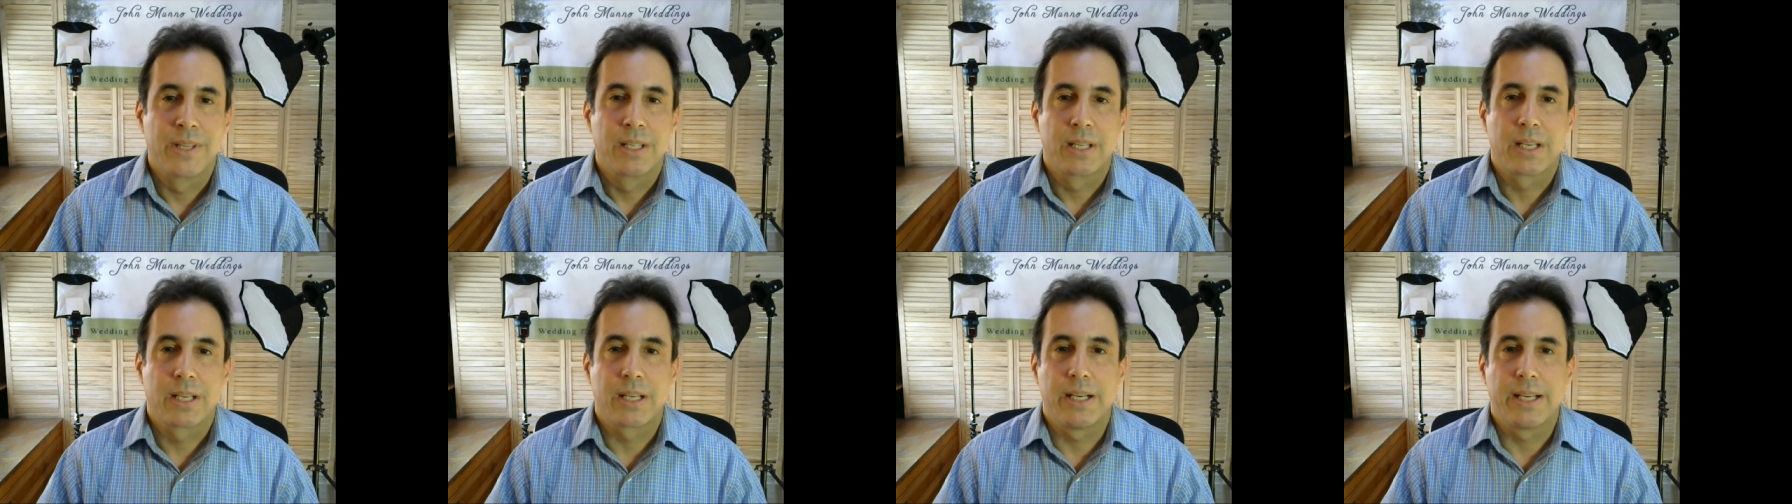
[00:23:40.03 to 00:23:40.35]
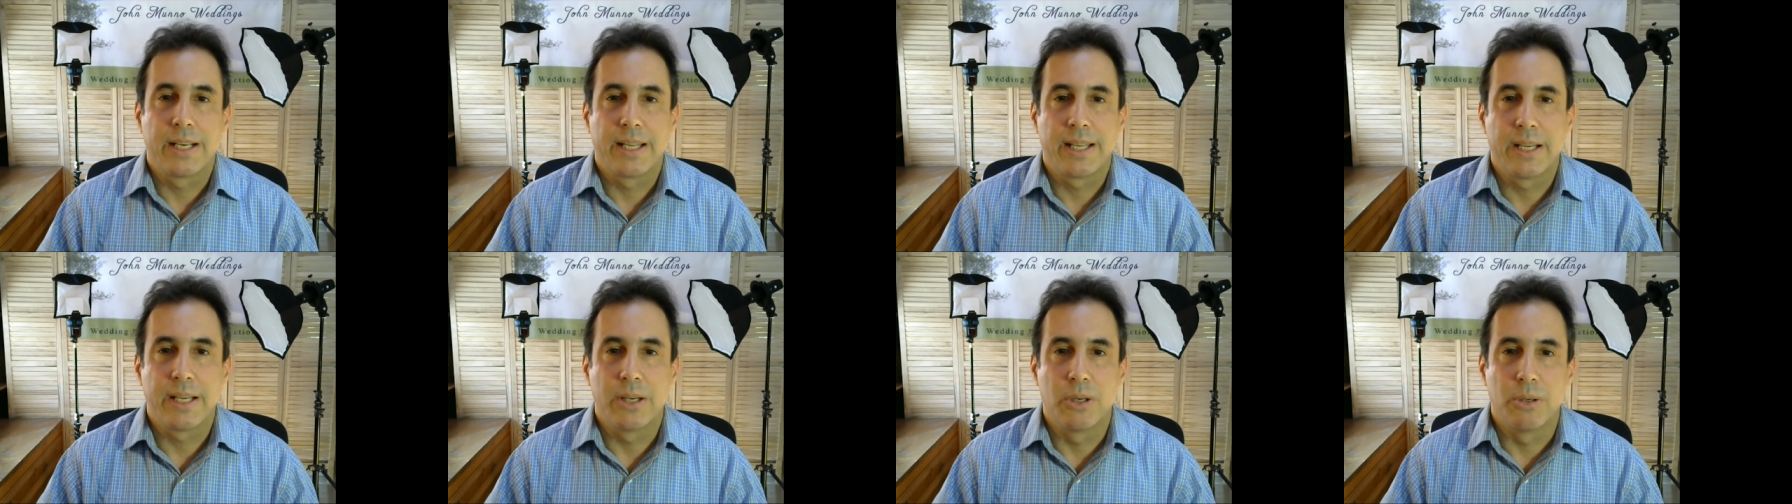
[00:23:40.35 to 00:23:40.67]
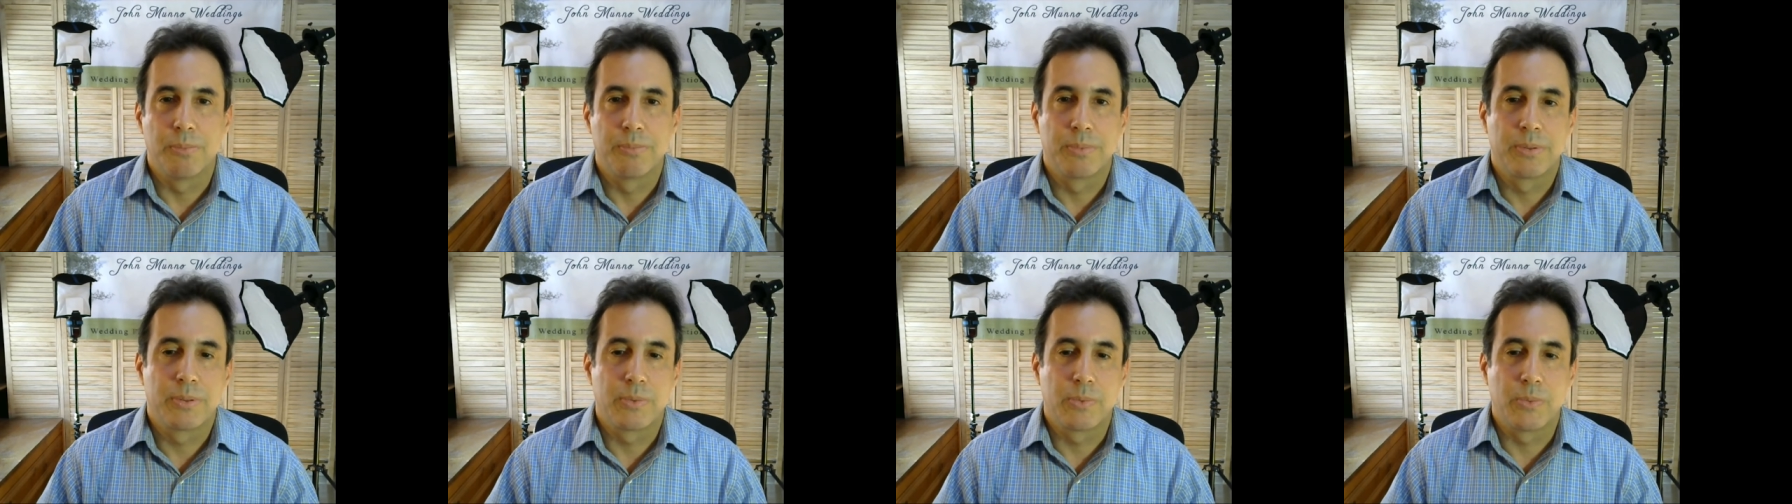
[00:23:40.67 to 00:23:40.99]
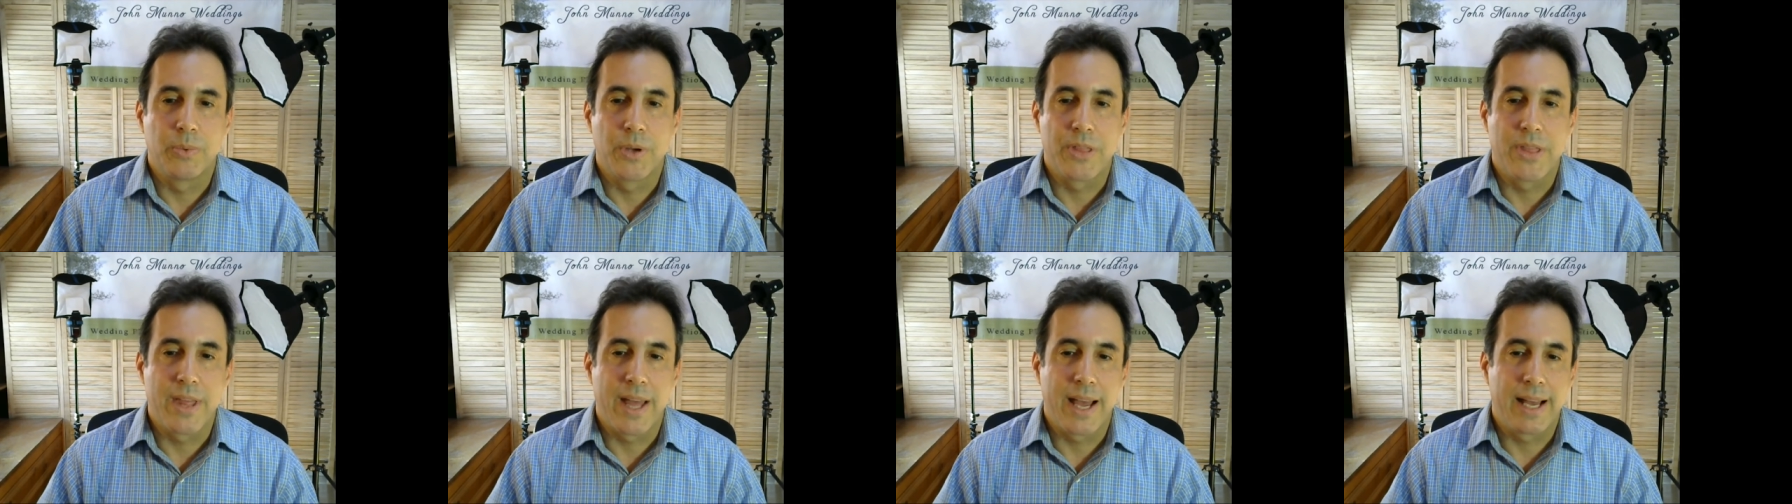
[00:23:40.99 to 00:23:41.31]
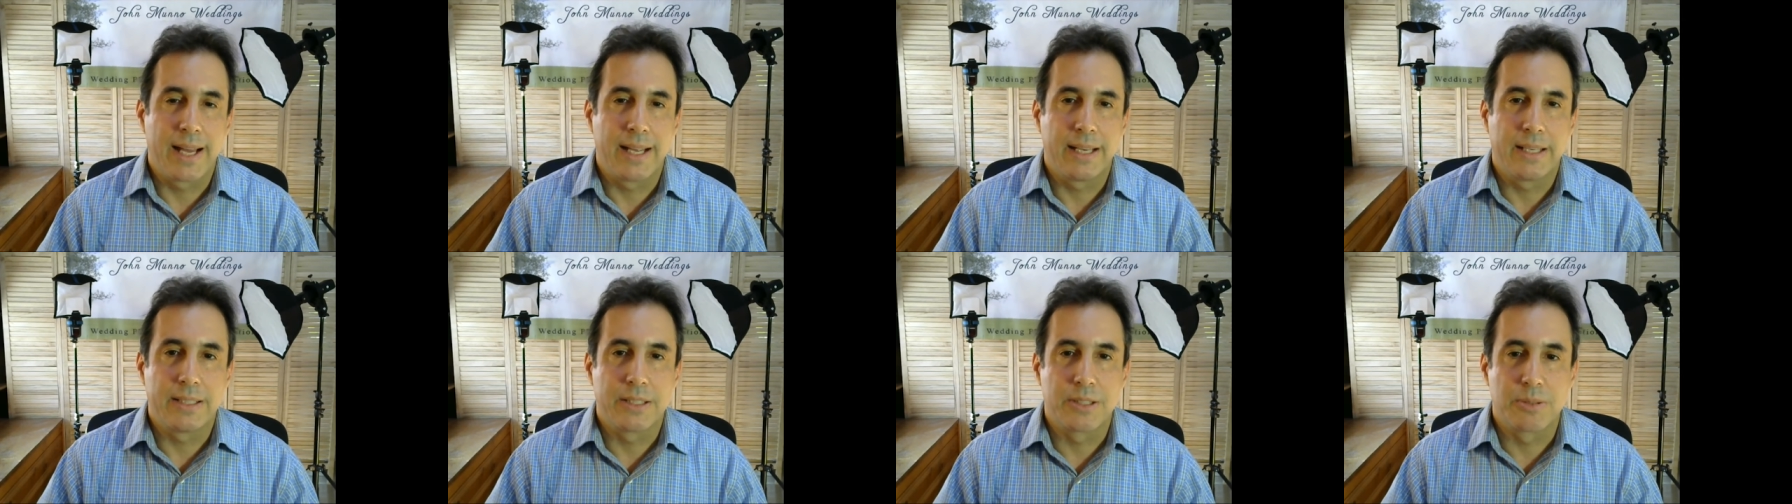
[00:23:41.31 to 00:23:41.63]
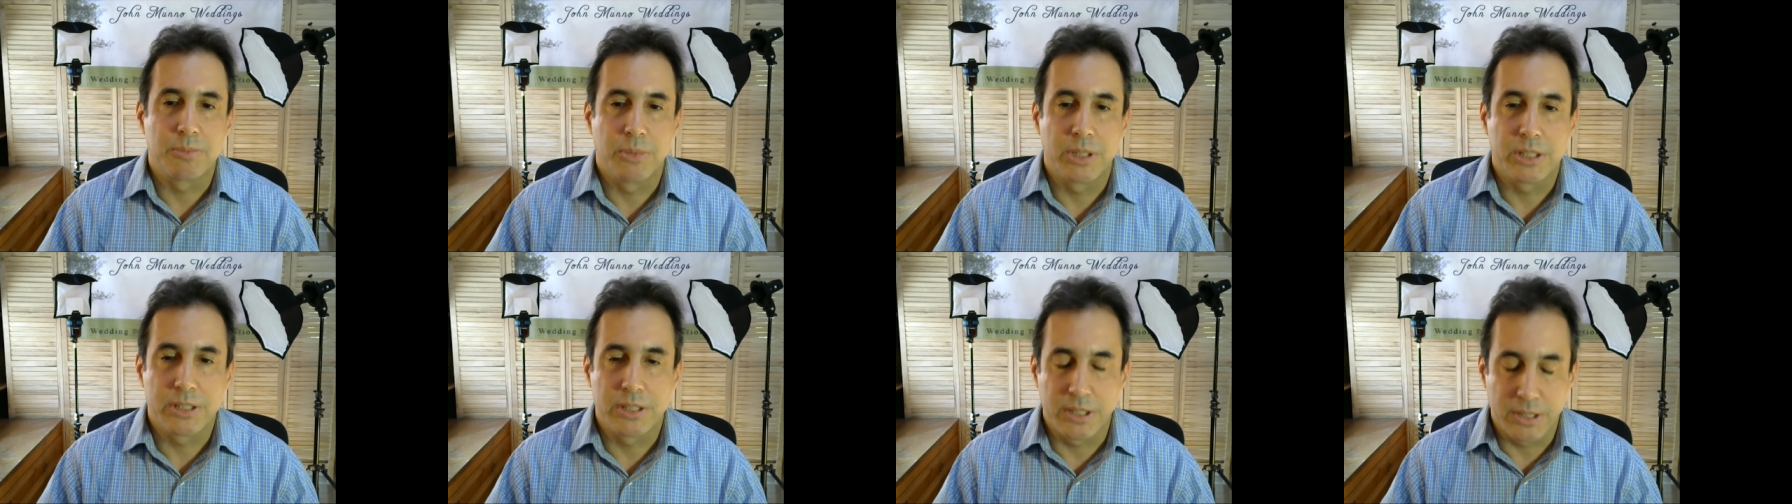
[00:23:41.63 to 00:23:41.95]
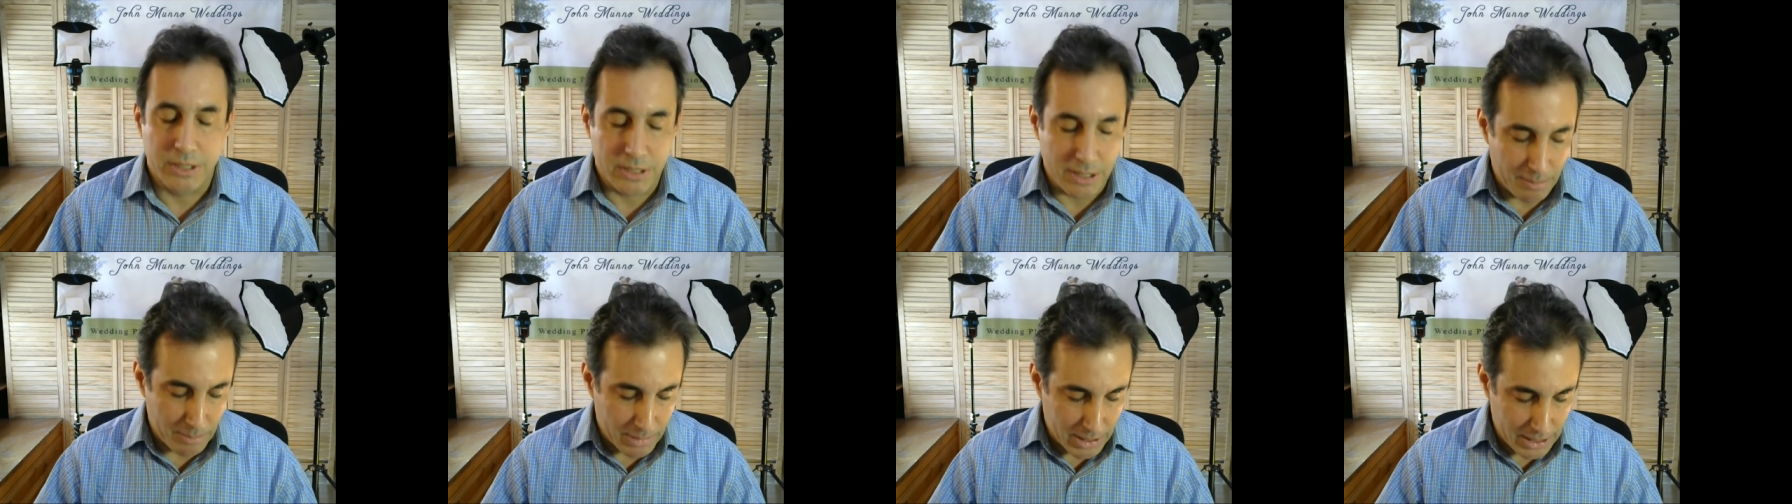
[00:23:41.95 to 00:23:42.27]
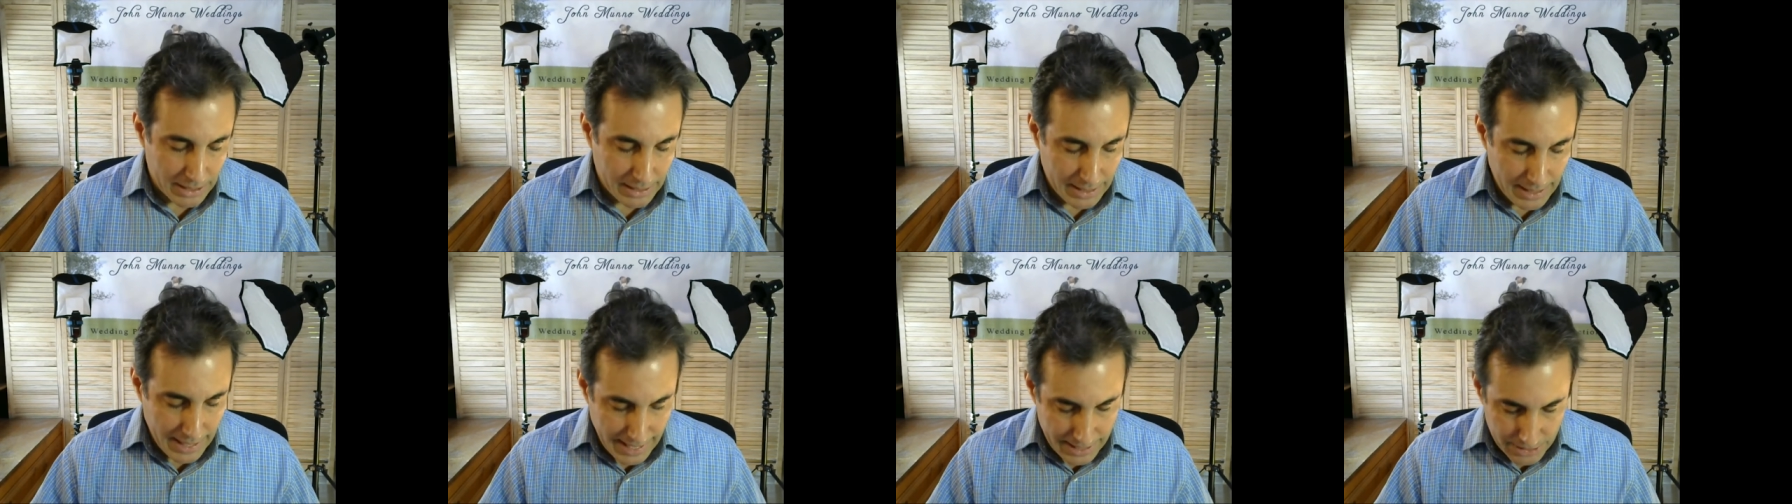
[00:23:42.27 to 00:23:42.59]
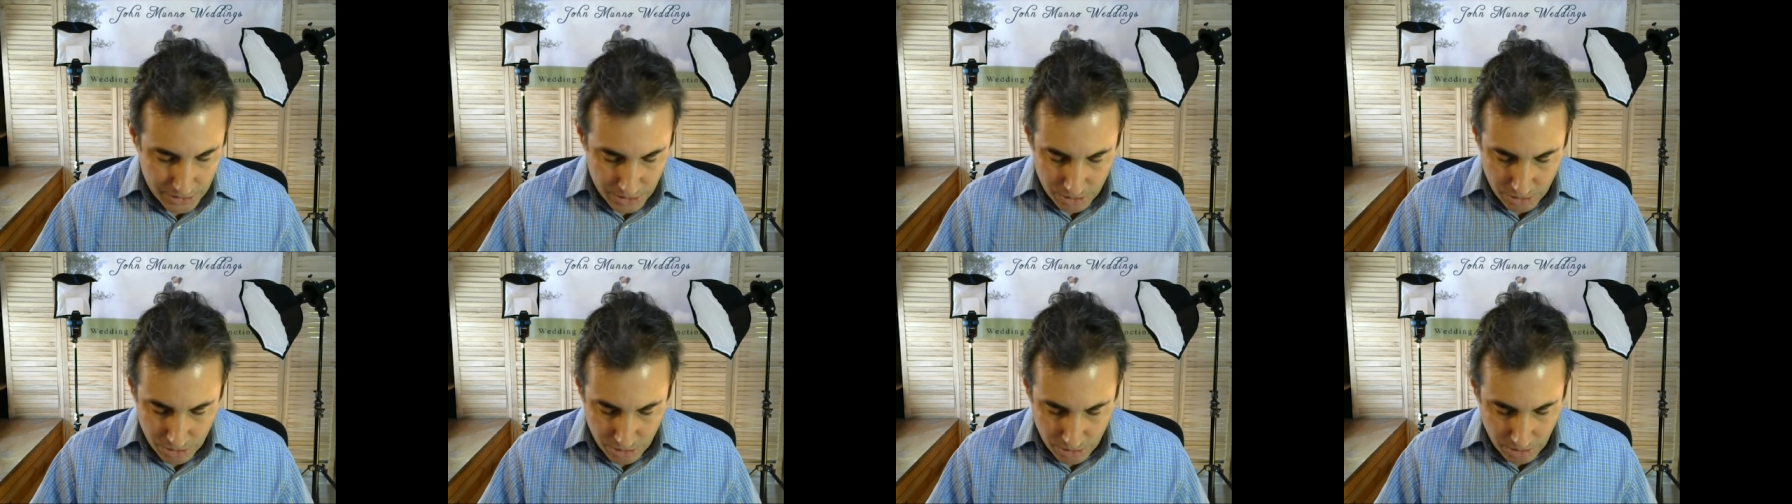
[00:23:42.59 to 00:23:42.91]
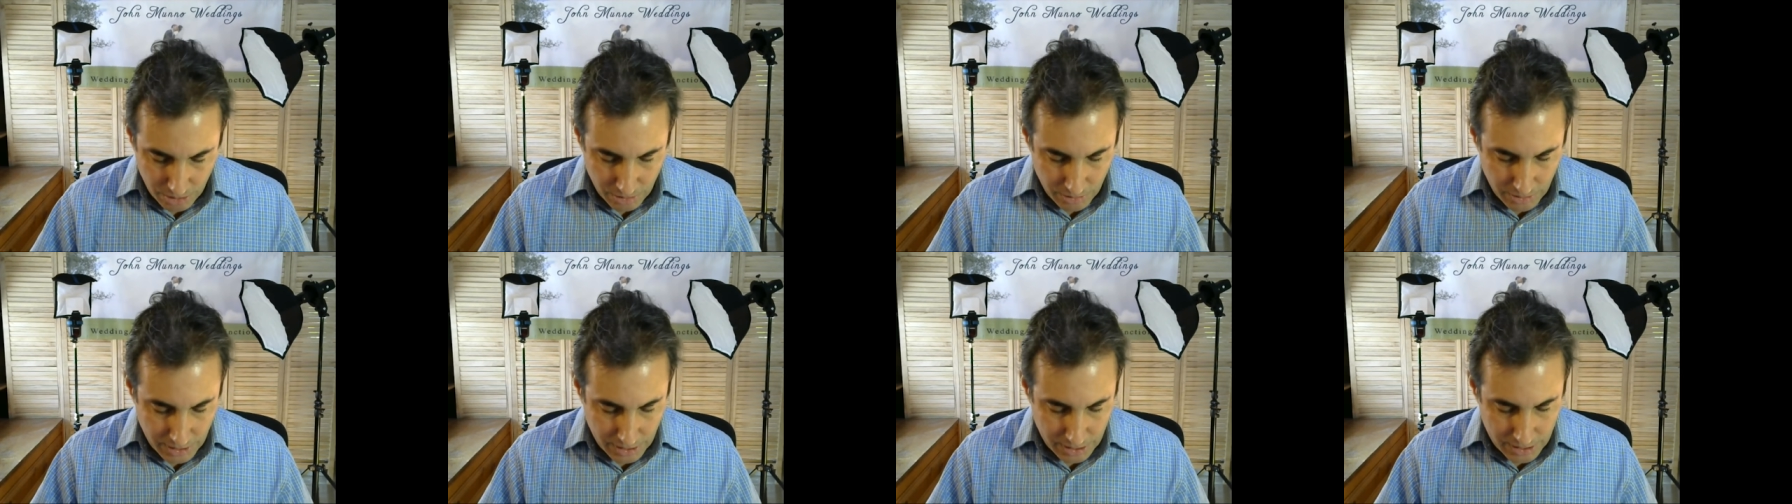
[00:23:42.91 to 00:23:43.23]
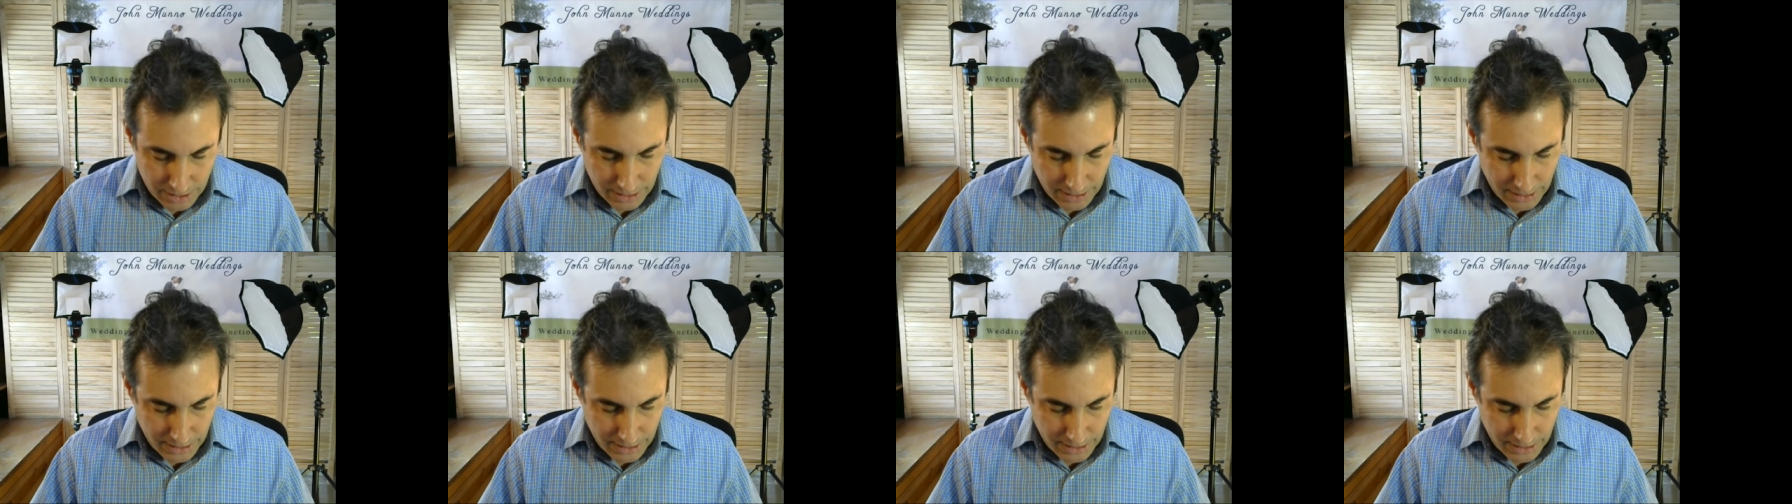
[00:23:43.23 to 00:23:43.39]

kind of help with that as much as somebody that has insurance